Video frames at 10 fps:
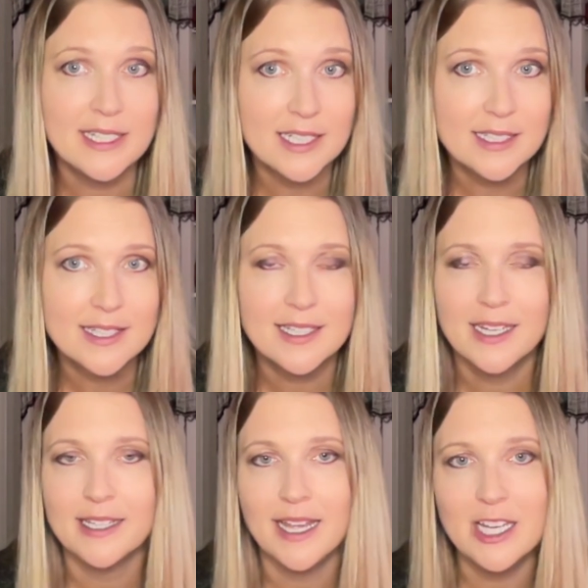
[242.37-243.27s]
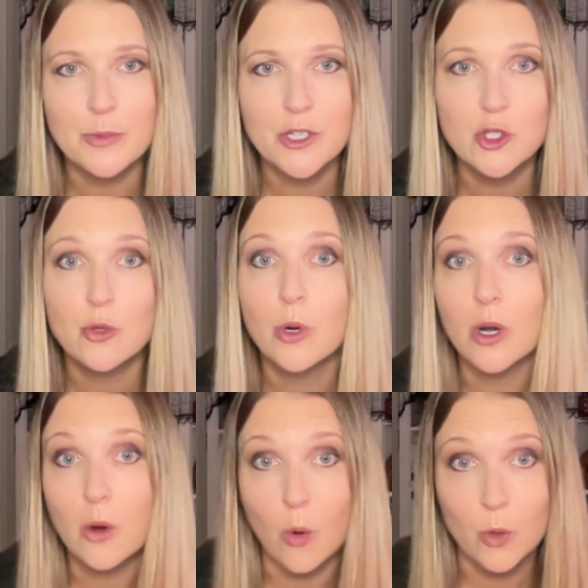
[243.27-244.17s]
Isaac's engagement to
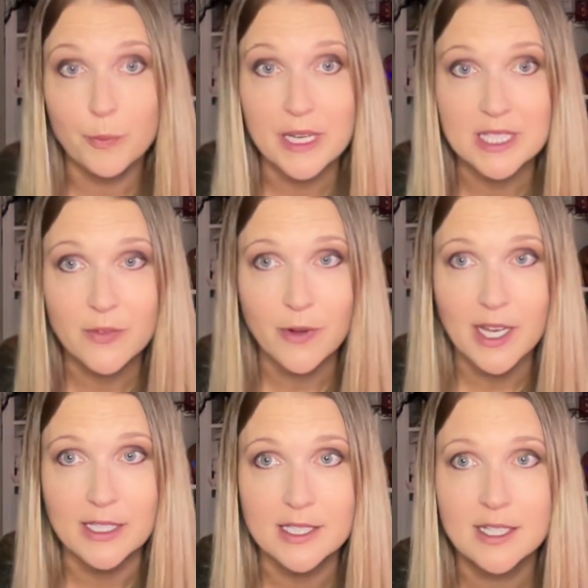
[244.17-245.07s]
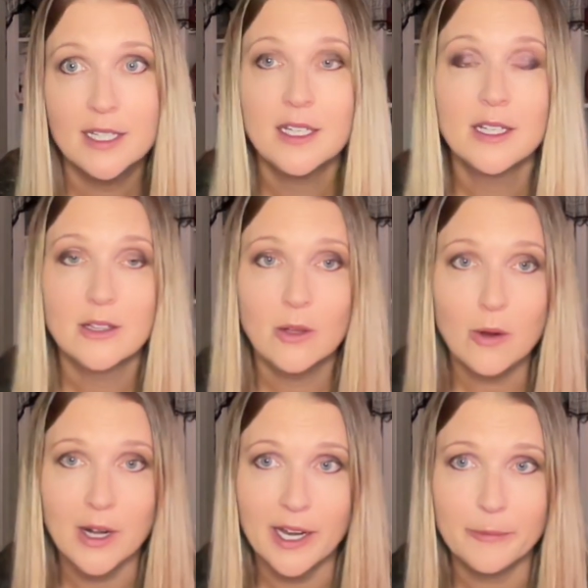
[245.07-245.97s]
her old best friend,
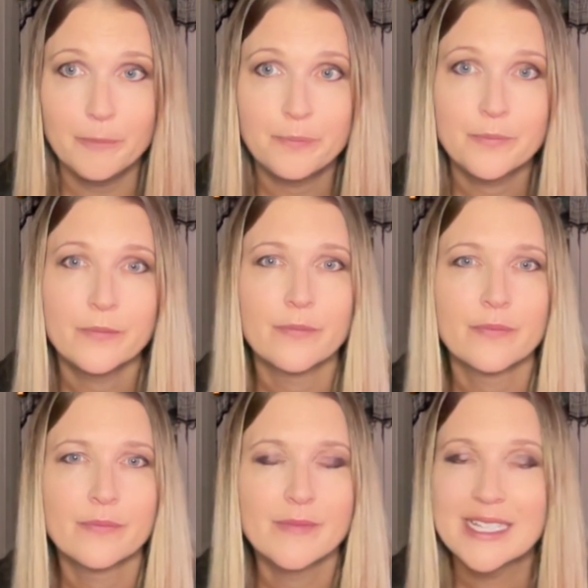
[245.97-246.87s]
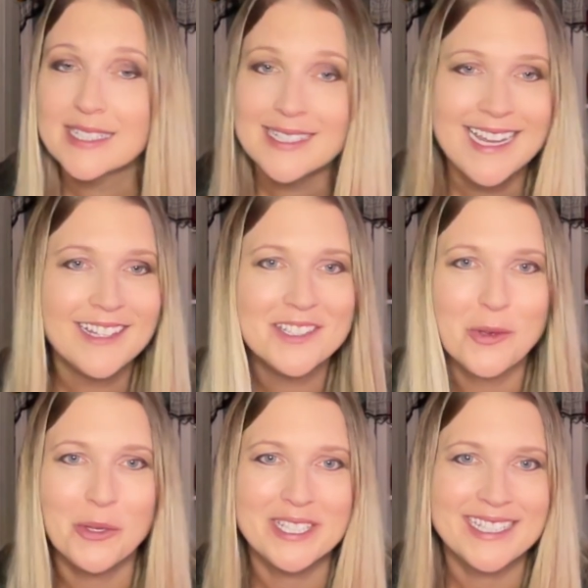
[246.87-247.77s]
Lori. It's a tale as
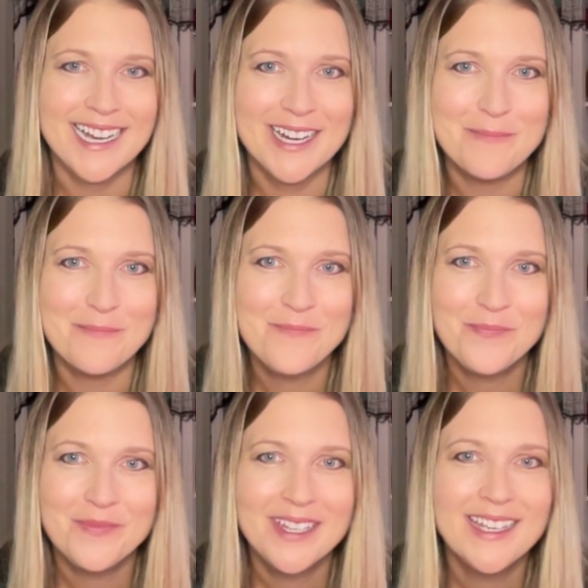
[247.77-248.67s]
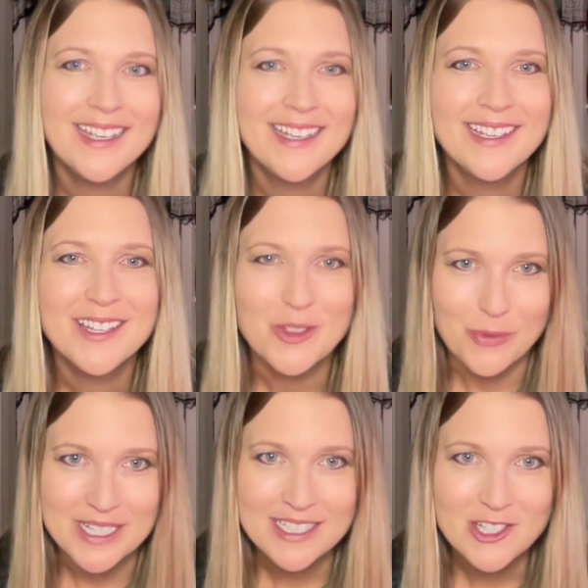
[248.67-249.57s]
old as time. The
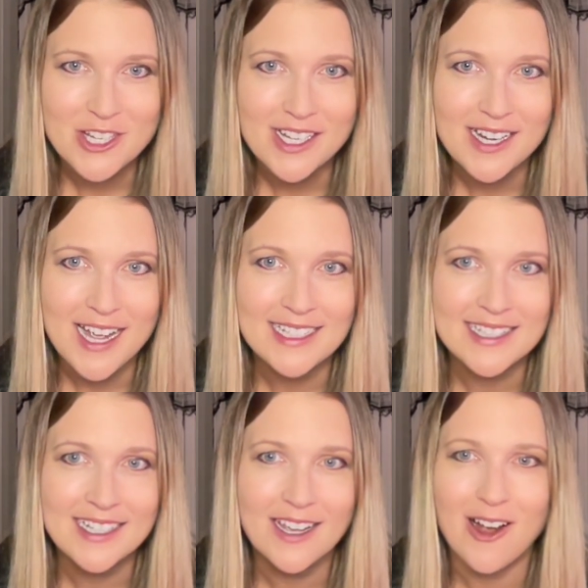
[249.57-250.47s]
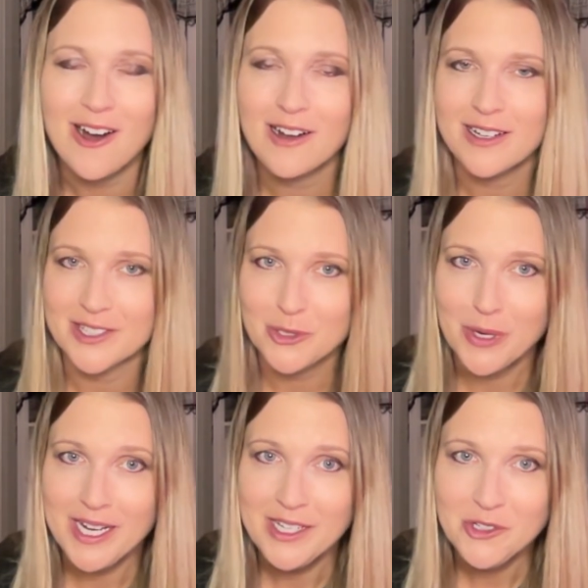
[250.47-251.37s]
reason she and Isaac are
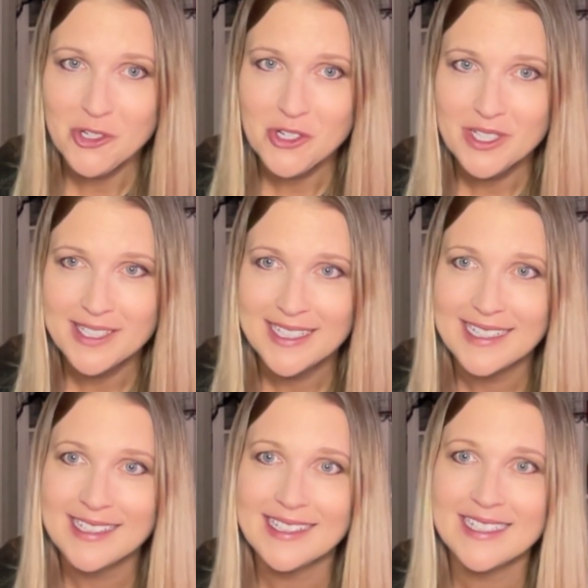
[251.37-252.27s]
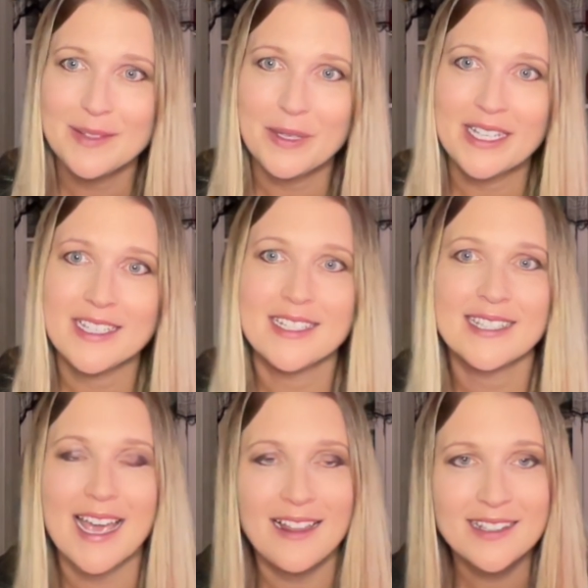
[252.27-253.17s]
estranged is
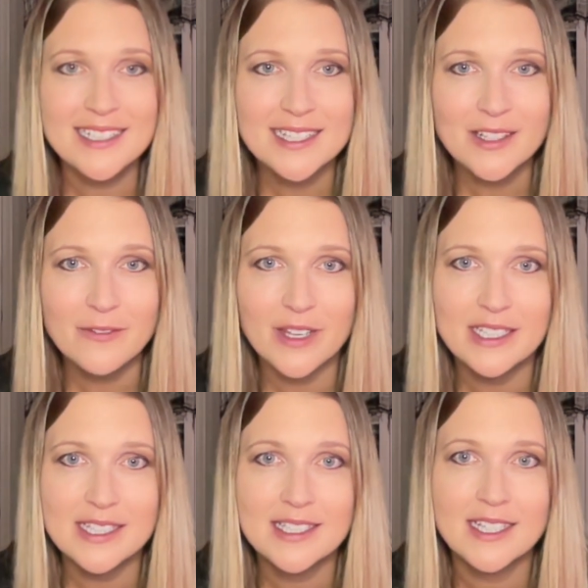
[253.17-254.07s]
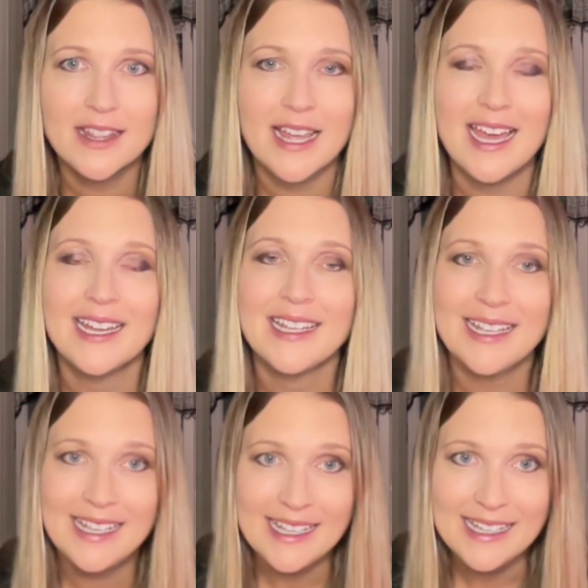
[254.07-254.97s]
because Ellen is convinced that
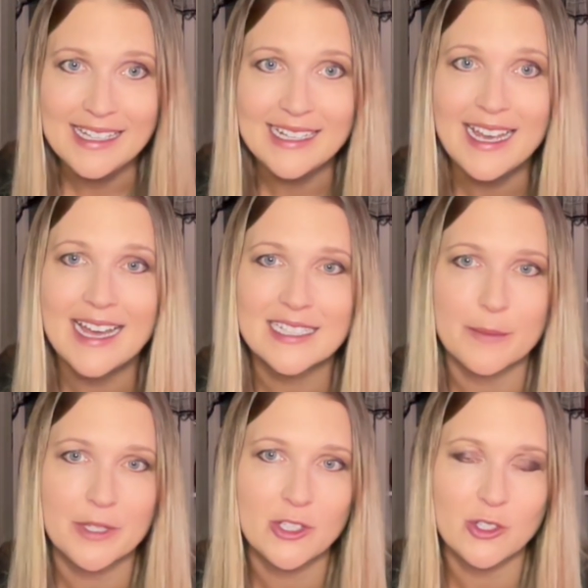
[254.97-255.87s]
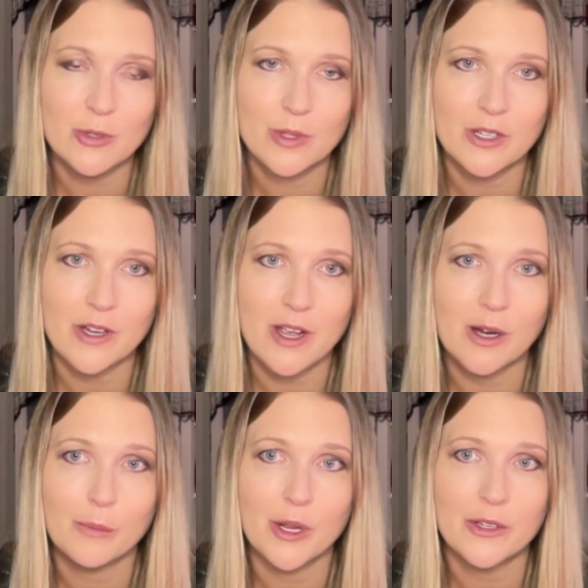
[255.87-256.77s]
he had something to do with their
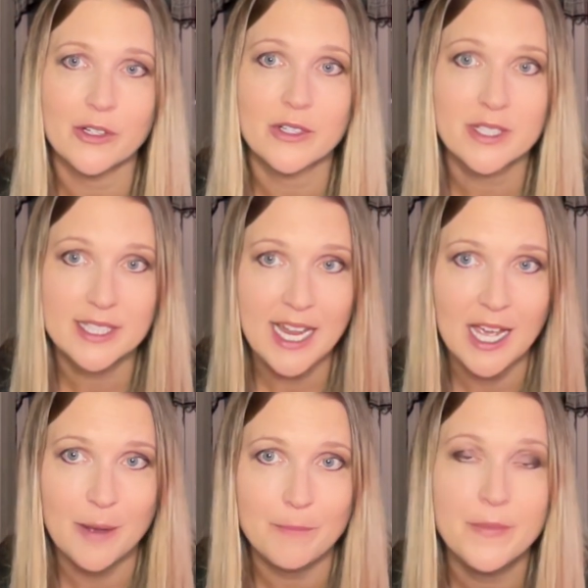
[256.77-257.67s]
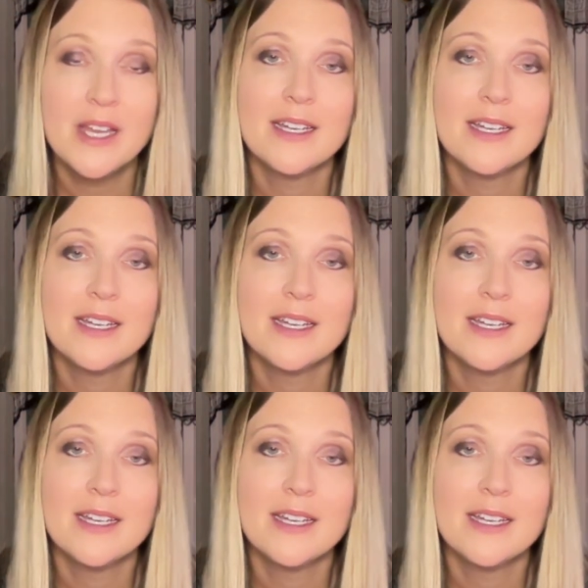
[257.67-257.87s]
younger brother, Sam,